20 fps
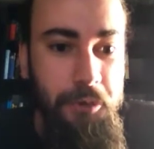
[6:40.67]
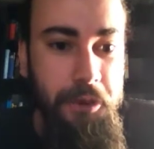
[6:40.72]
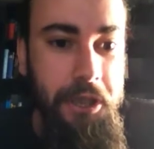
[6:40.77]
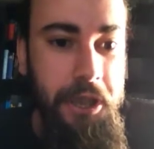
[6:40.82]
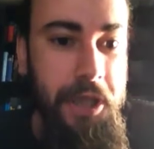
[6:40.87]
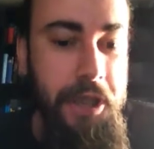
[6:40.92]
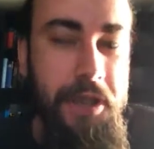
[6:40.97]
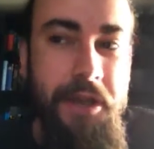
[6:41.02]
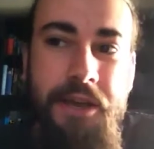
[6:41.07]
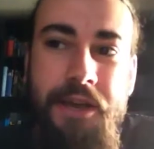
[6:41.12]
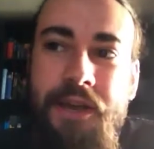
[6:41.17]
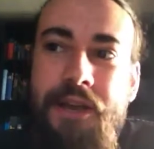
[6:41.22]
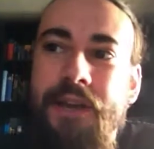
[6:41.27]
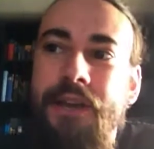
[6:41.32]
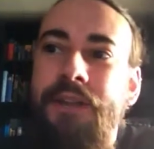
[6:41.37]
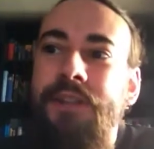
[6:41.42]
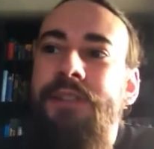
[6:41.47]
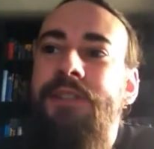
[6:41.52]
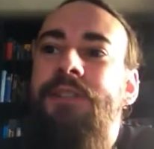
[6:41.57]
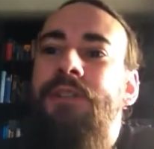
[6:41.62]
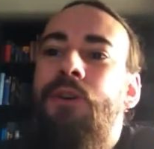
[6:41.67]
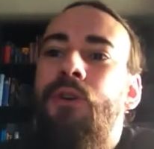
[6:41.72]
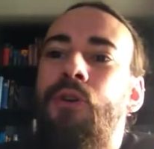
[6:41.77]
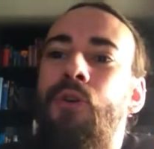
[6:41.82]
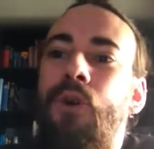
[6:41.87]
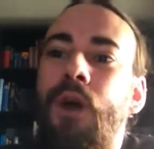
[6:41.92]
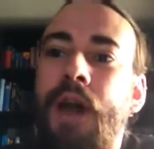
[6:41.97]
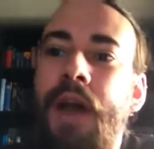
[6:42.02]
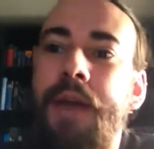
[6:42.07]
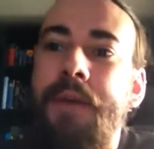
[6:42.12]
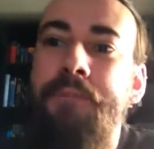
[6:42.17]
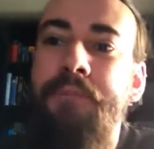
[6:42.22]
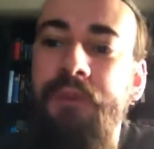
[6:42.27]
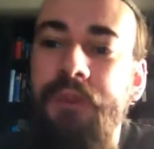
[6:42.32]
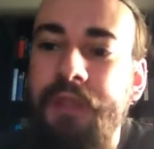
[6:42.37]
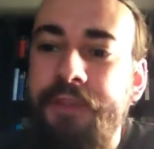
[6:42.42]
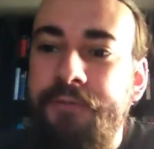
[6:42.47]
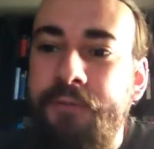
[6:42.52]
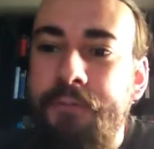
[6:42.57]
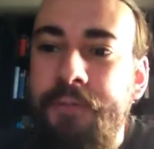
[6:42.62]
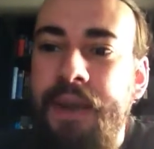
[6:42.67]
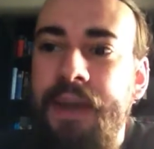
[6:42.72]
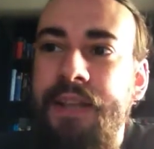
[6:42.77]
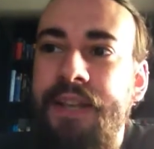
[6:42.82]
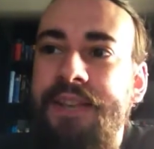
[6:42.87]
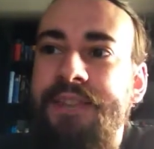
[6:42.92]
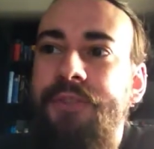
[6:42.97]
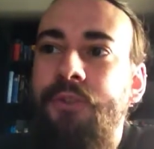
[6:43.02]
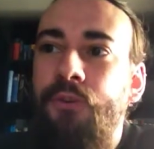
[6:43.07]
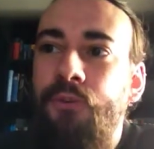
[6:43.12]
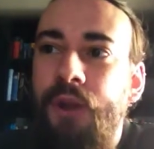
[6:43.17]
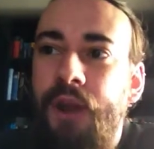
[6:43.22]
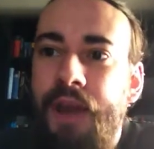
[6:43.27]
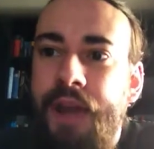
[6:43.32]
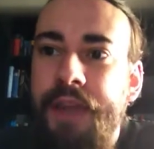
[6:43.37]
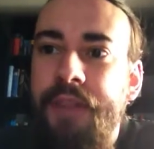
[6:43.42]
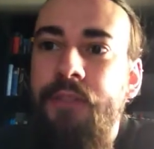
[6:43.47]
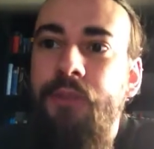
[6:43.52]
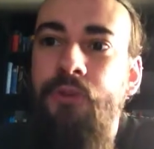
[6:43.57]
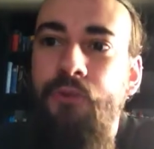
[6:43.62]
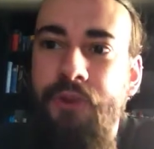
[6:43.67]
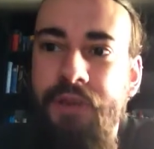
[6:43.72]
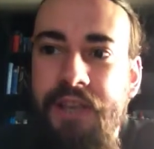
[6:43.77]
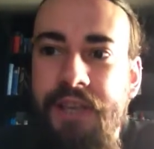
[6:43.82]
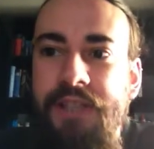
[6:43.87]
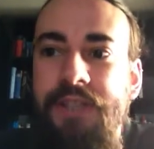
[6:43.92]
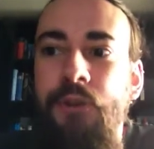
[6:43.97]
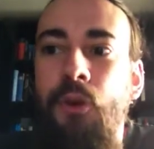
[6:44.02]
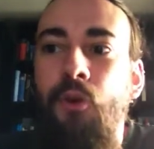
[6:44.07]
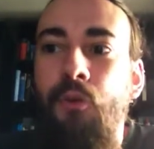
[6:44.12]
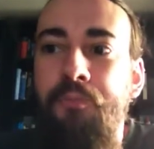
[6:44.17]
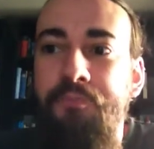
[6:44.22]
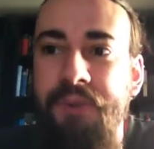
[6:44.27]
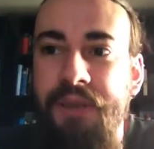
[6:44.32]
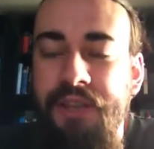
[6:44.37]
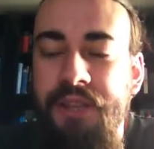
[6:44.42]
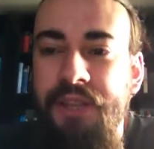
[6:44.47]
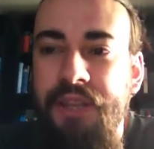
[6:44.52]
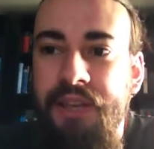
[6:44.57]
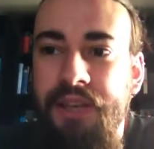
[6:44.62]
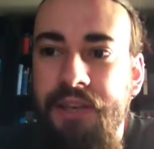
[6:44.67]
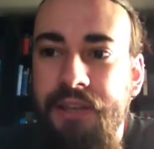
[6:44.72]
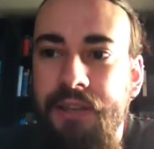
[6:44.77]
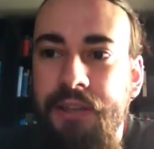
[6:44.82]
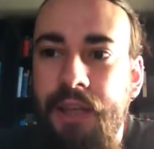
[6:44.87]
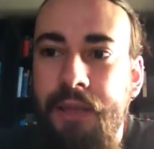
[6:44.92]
Okay, so I believe a man has the right to his opinion.